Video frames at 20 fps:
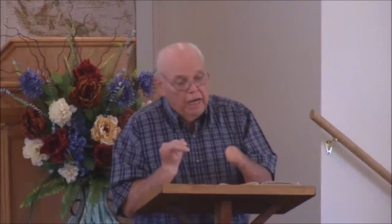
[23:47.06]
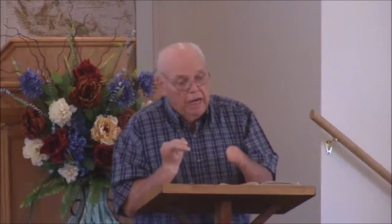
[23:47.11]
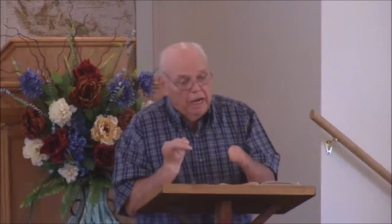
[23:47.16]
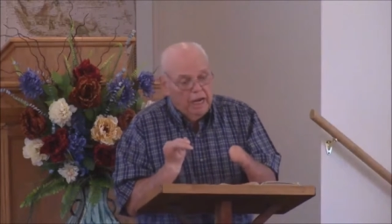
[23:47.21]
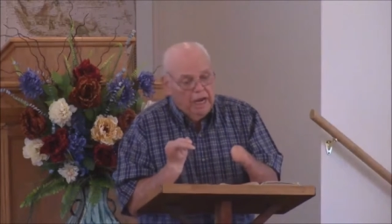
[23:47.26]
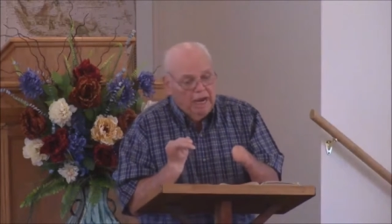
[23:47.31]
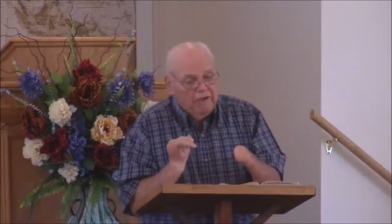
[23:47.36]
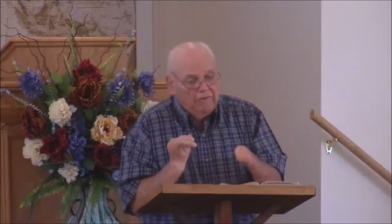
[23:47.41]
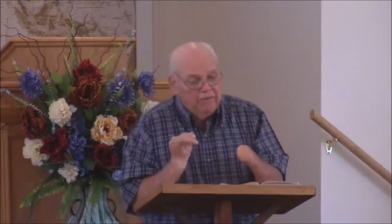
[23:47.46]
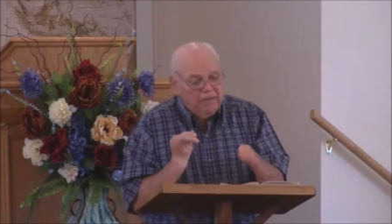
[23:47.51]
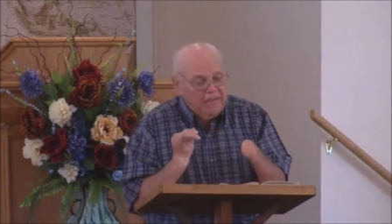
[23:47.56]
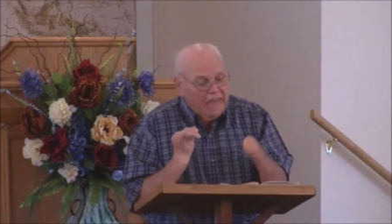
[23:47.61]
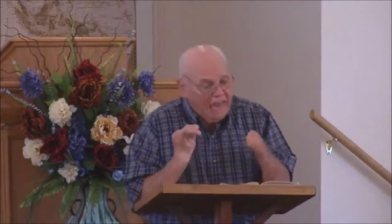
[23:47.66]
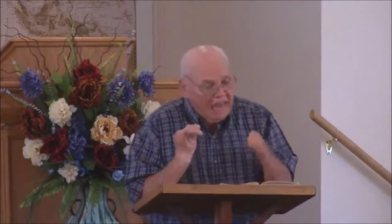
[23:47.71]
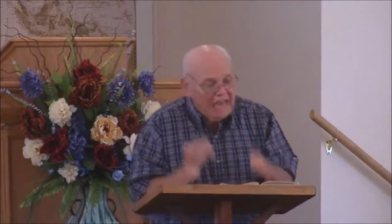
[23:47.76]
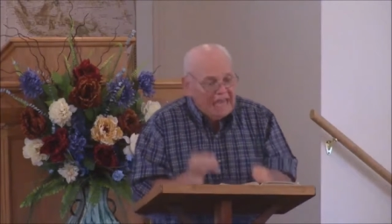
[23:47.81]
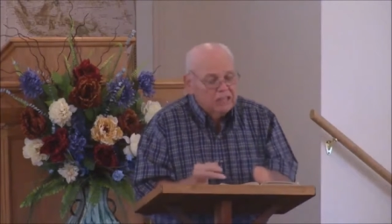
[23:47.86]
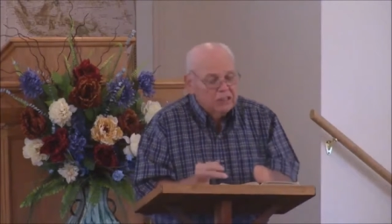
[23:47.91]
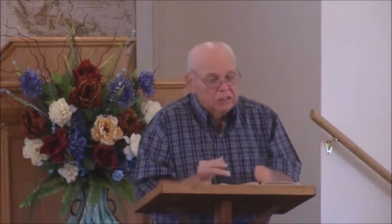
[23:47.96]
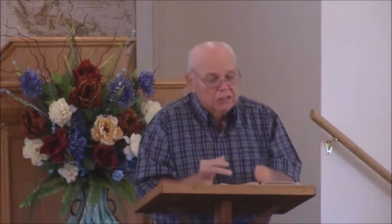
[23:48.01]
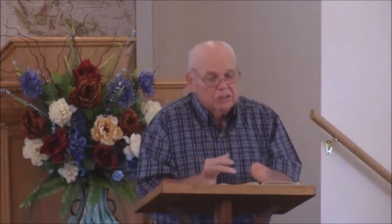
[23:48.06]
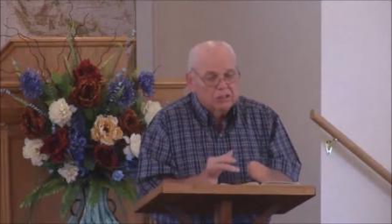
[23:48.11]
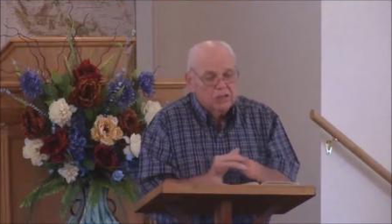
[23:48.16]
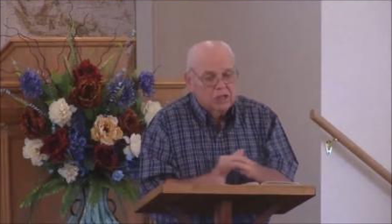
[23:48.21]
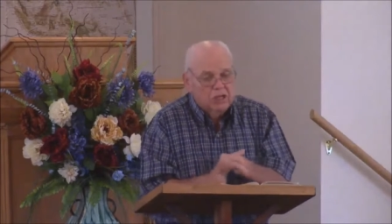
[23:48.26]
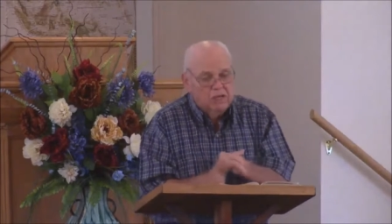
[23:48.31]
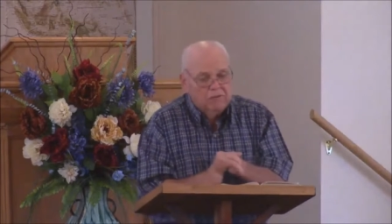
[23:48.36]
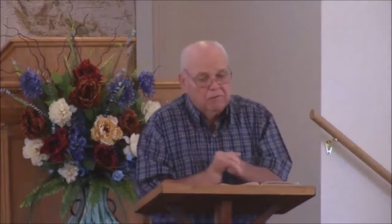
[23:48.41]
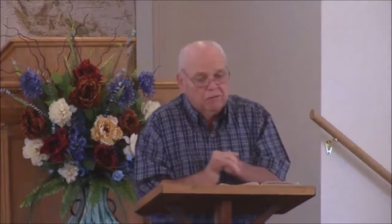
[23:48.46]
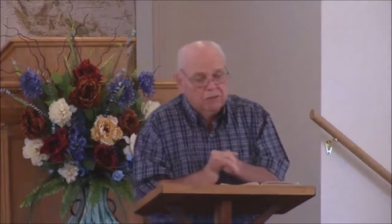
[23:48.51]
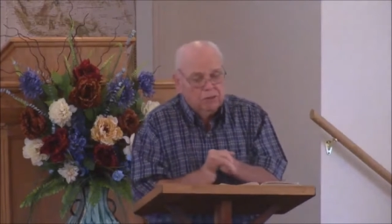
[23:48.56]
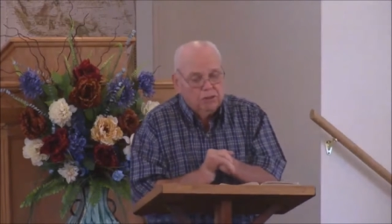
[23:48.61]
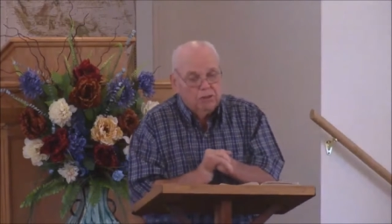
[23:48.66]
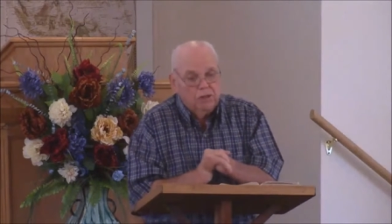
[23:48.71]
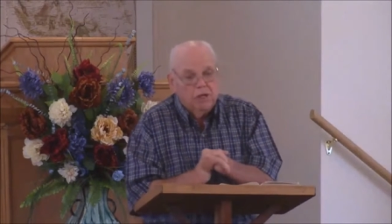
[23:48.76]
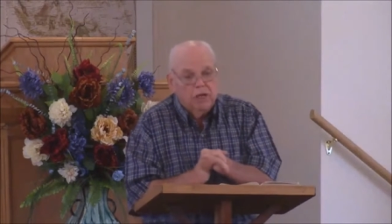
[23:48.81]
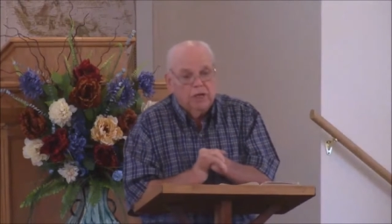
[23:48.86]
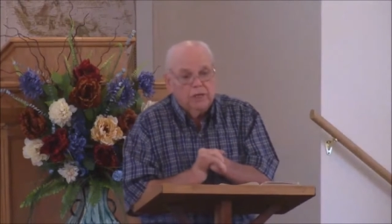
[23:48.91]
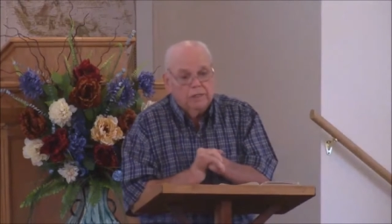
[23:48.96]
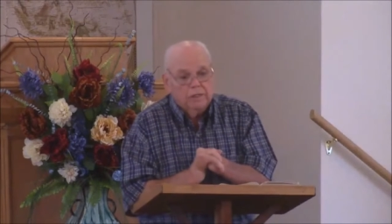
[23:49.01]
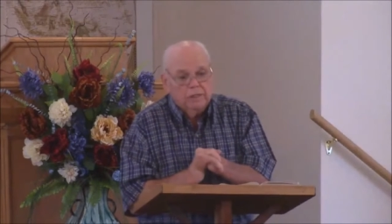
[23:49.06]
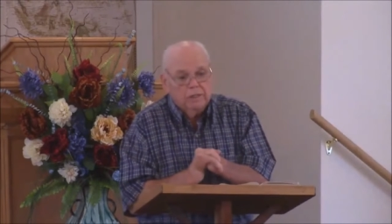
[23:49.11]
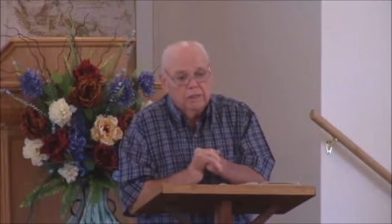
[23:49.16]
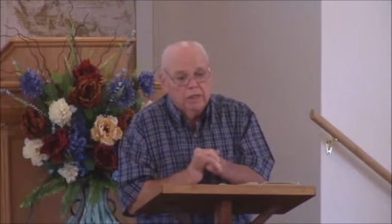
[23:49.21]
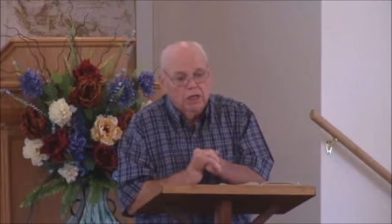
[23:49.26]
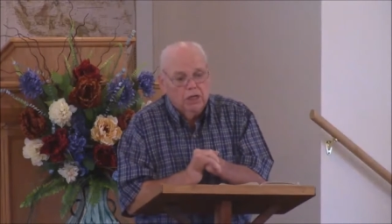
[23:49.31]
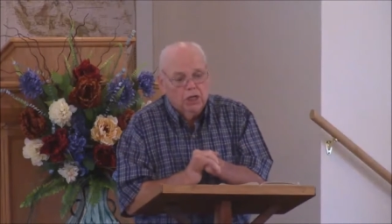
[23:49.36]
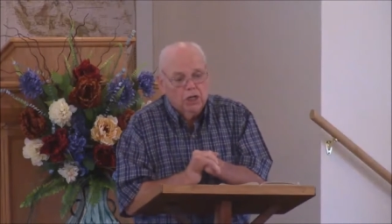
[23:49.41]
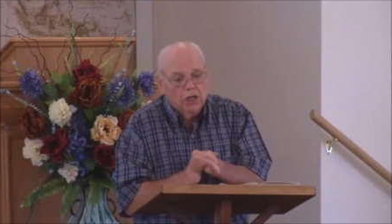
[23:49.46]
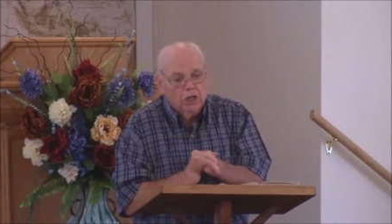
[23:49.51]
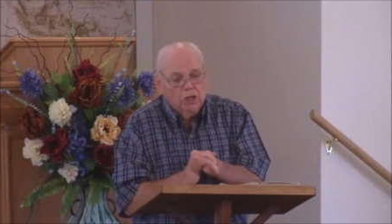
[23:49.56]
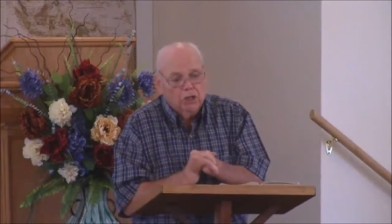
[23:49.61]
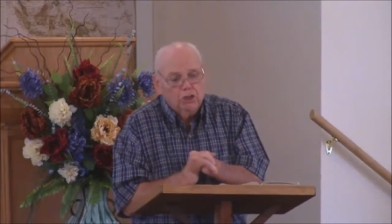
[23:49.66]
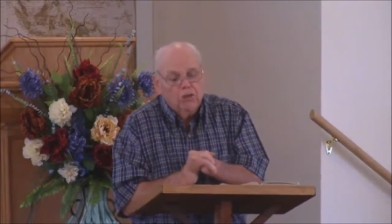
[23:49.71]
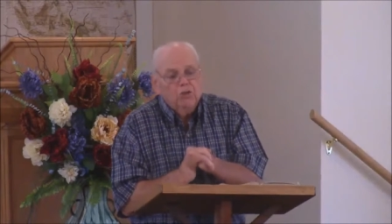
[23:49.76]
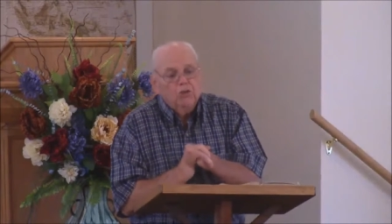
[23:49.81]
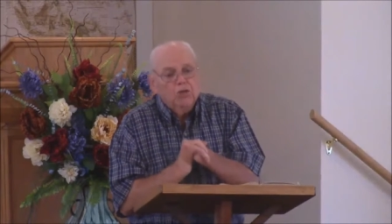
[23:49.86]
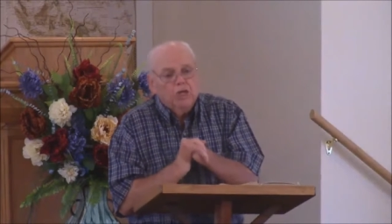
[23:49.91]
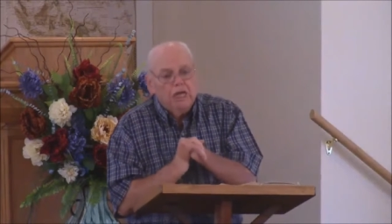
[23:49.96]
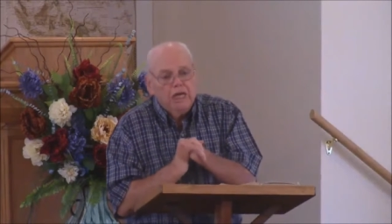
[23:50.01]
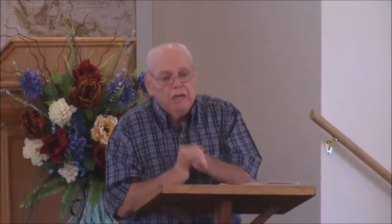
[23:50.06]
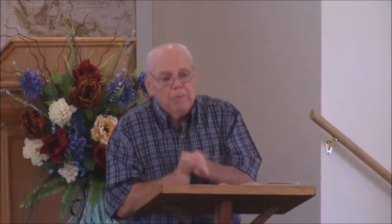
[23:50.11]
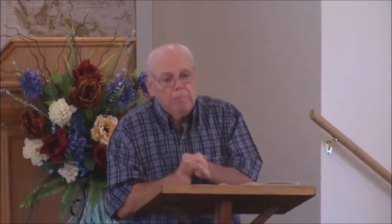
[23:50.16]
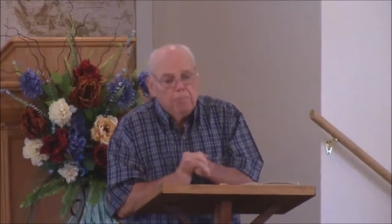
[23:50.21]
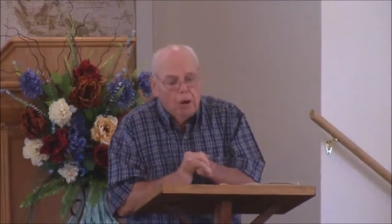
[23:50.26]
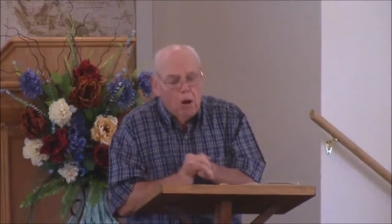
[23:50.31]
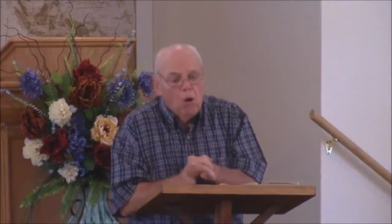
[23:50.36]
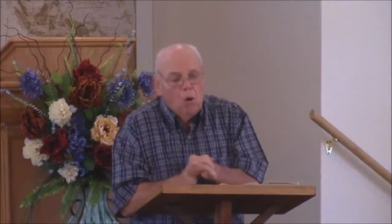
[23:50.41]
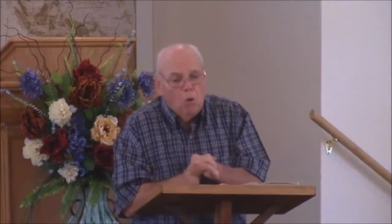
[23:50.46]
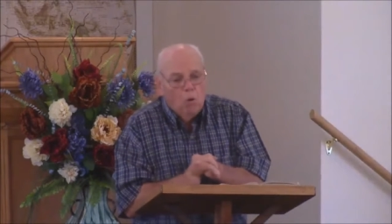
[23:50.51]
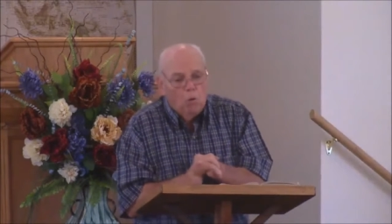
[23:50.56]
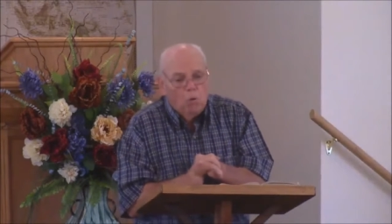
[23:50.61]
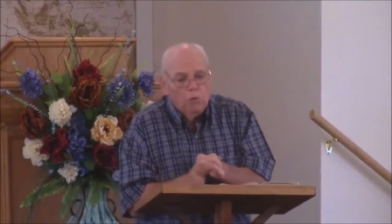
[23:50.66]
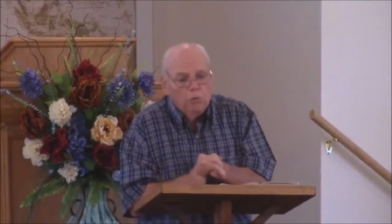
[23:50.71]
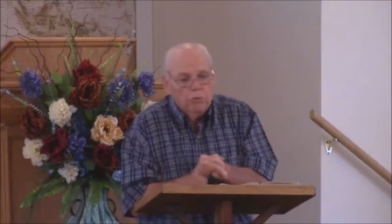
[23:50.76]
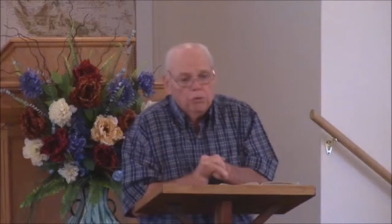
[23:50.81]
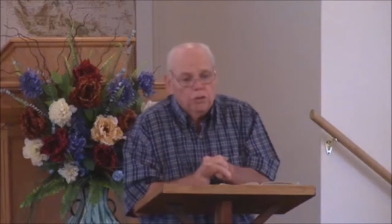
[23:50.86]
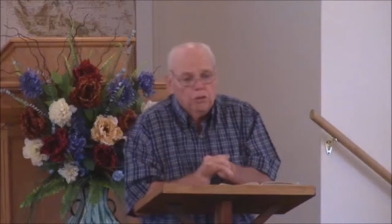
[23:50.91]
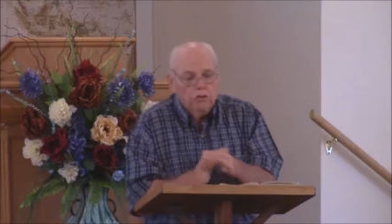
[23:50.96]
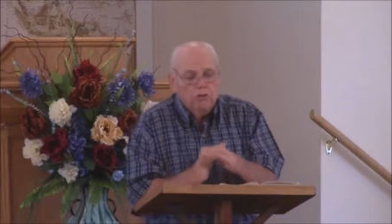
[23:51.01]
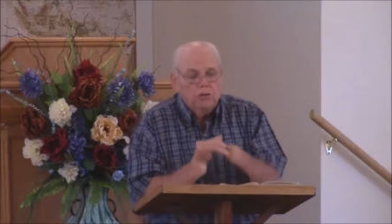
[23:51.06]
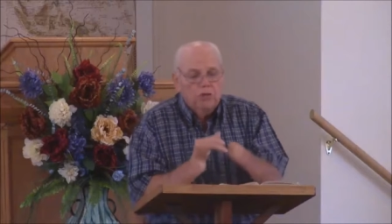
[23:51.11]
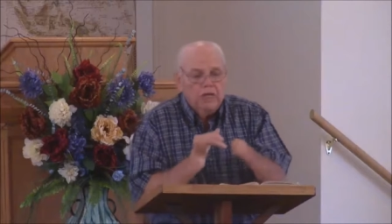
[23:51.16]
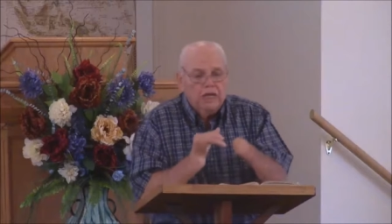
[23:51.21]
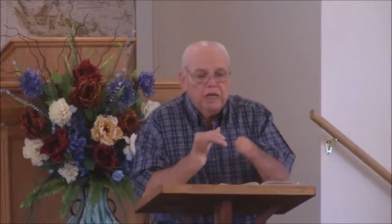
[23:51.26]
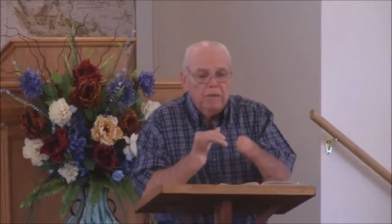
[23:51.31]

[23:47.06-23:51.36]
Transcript: if he hasn't saved you yet, you keep on, and